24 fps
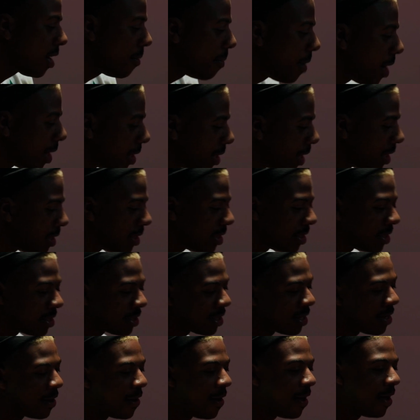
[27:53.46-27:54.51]
about it like this:
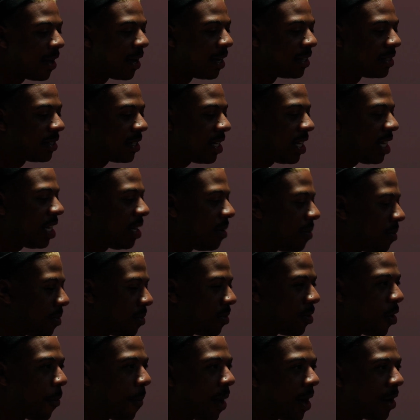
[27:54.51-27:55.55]
a team,
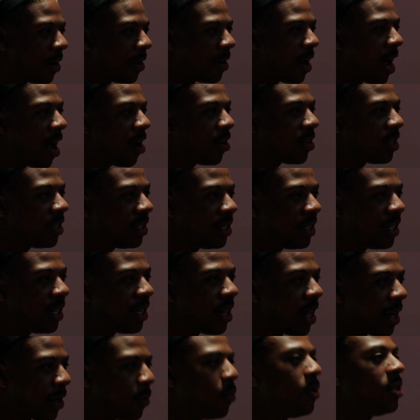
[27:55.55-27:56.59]
no matter how good,
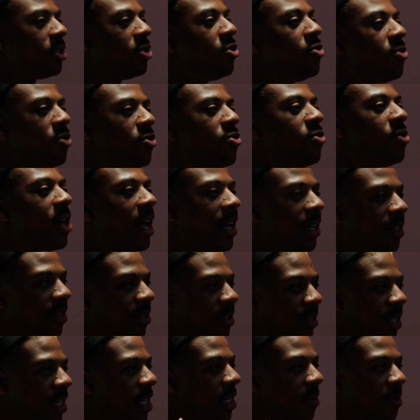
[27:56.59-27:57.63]
like what you like
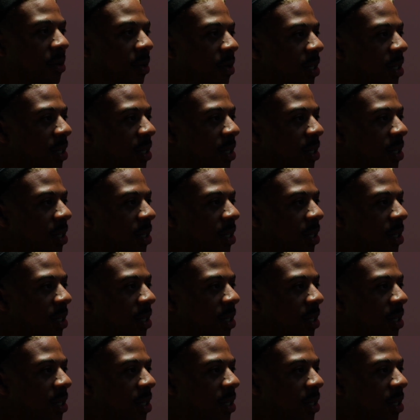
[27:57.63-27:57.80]
teams, or